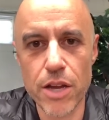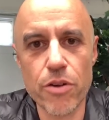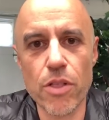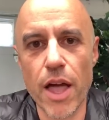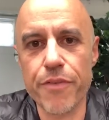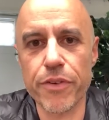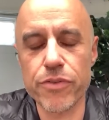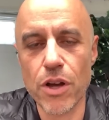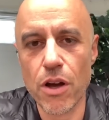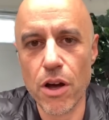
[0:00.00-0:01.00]
inner life of
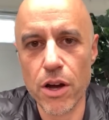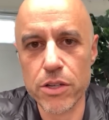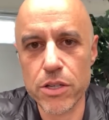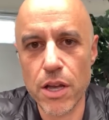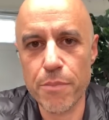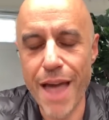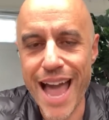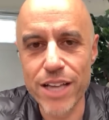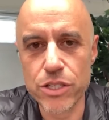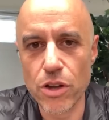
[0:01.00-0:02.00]
dogs
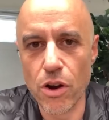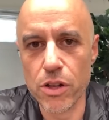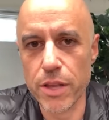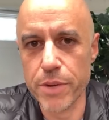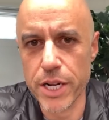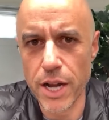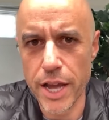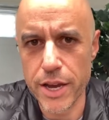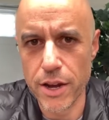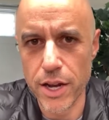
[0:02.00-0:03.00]
past our limited
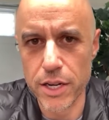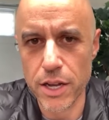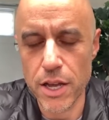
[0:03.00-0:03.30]
icon.